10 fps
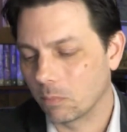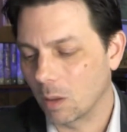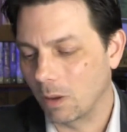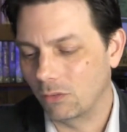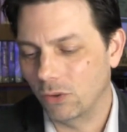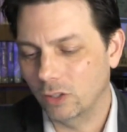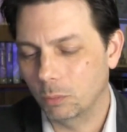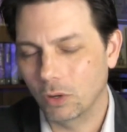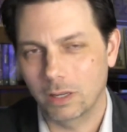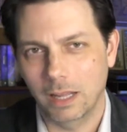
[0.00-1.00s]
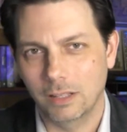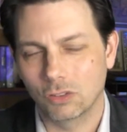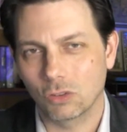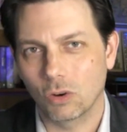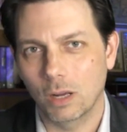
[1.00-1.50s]
Facebook and
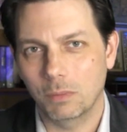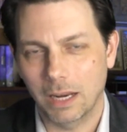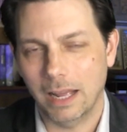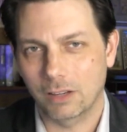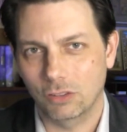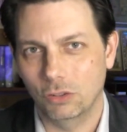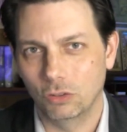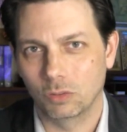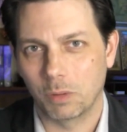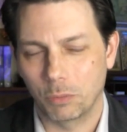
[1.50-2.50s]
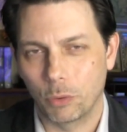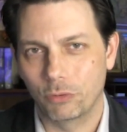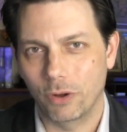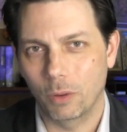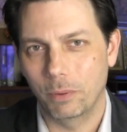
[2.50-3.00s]
Instagram that I actually use as my
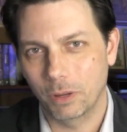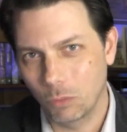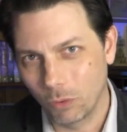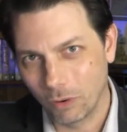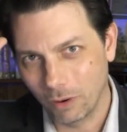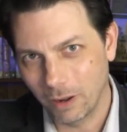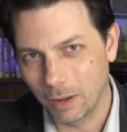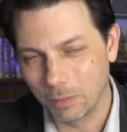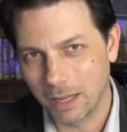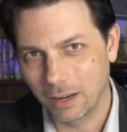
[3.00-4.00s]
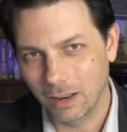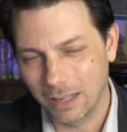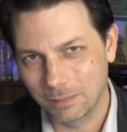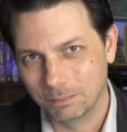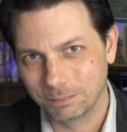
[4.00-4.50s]
profile pic, where I'm kind of like